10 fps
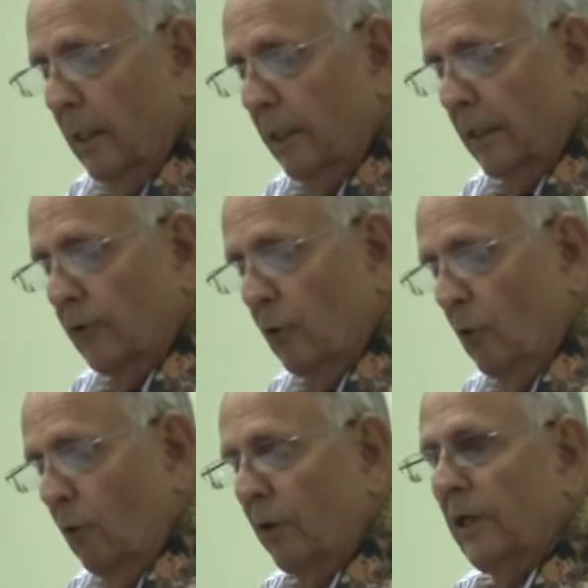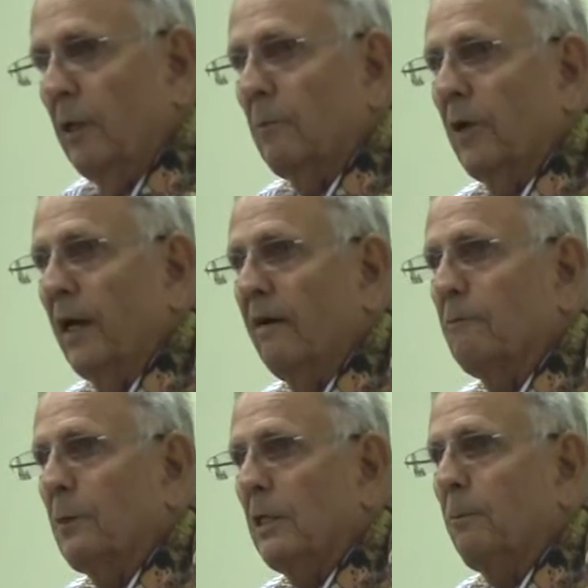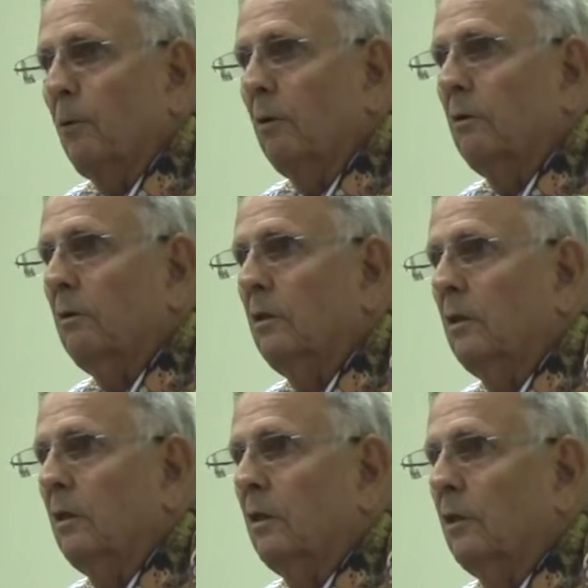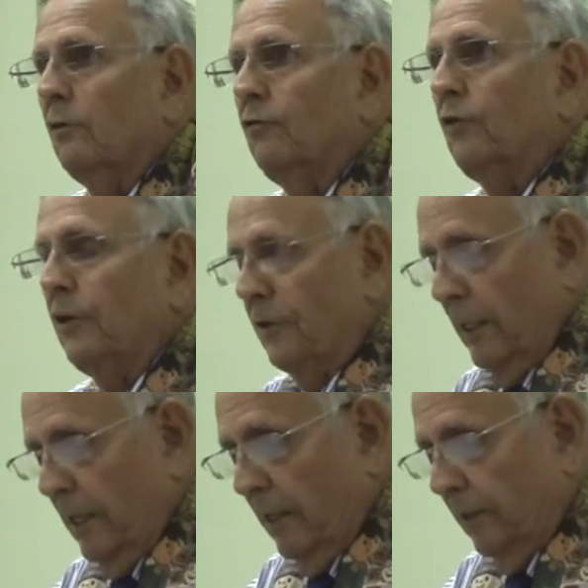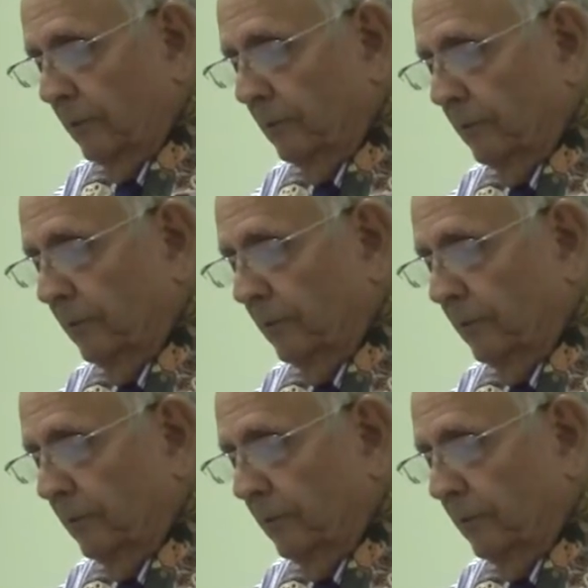and he told them to have people sit down.